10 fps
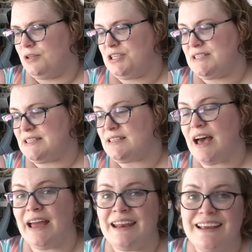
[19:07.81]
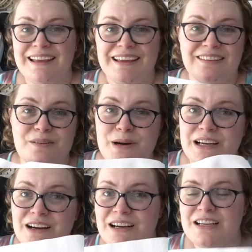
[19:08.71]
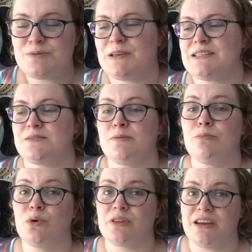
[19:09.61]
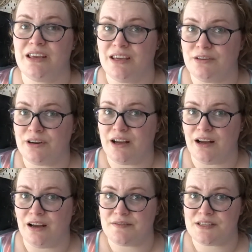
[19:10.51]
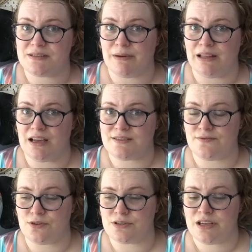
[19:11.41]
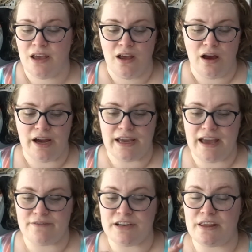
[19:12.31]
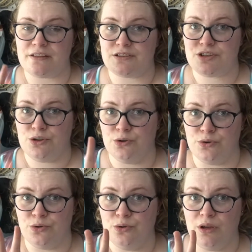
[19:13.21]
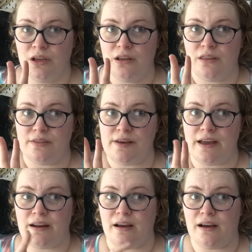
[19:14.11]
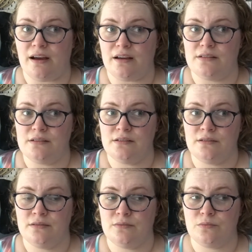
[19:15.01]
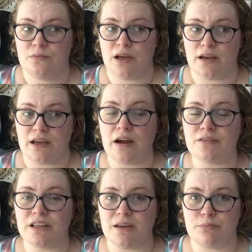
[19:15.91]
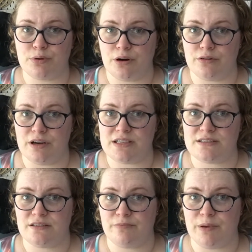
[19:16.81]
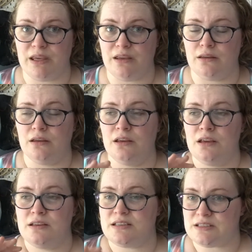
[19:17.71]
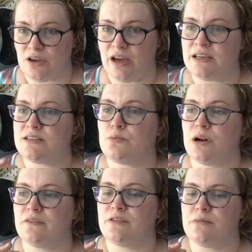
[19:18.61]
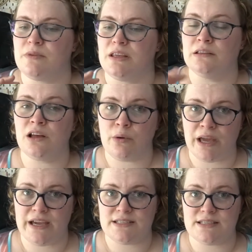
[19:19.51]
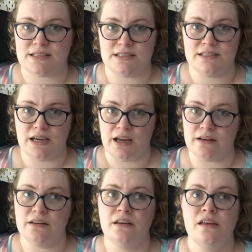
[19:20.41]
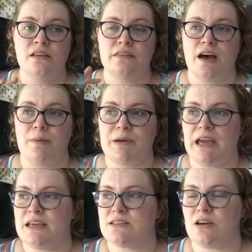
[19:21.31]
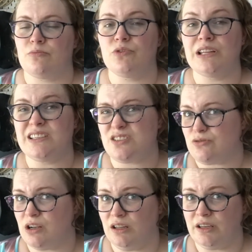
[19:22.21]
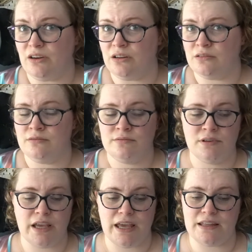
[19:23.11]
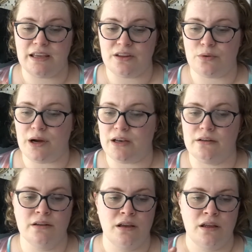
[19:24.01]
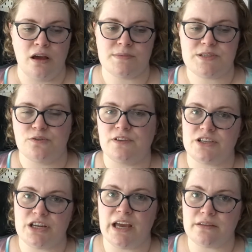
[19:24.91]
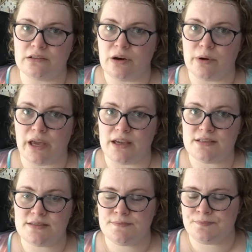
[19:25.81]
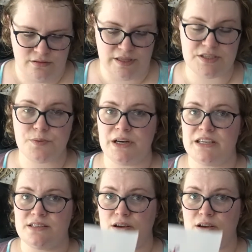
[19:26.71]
which is exciting. Oh my gosh, because it's been more than 1.5 years since my last font. I have another 2 that are currently in progress of being designed. One of them, the lowercase, is done. The uppercase I'm really struggling on, and the other one I'm still fleshing out the lowercase. This one is